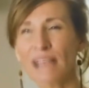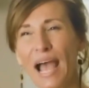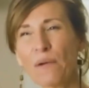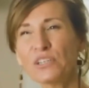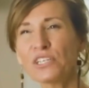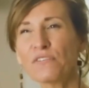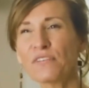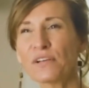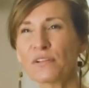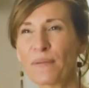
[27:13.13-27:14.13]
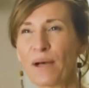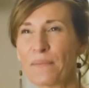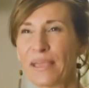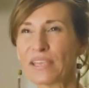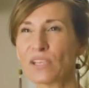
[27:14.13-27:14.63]
So how would you feel
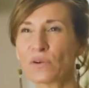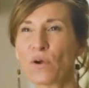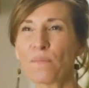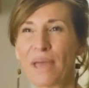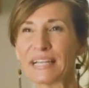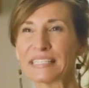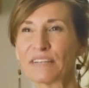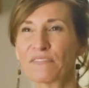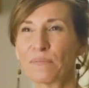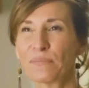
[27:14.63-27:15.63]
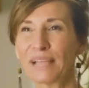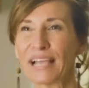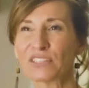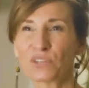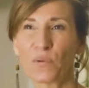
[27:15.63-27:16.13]
about making your own medicine from
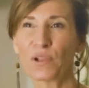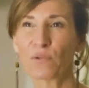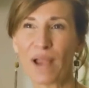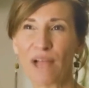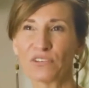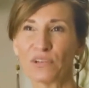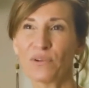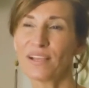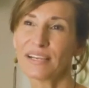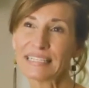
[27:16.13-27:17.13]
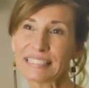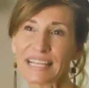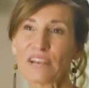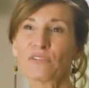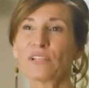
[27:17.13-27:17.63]
plants growing around you
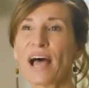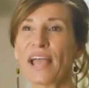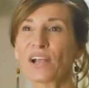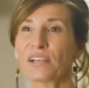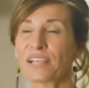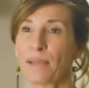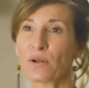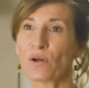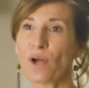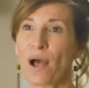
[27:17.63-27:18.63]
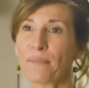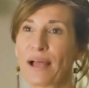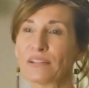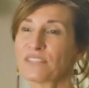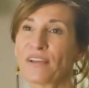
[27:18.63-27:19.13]
instead of relying on chemical
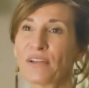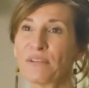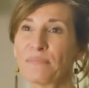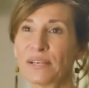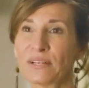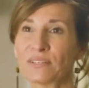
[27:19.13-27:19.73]
compounds found in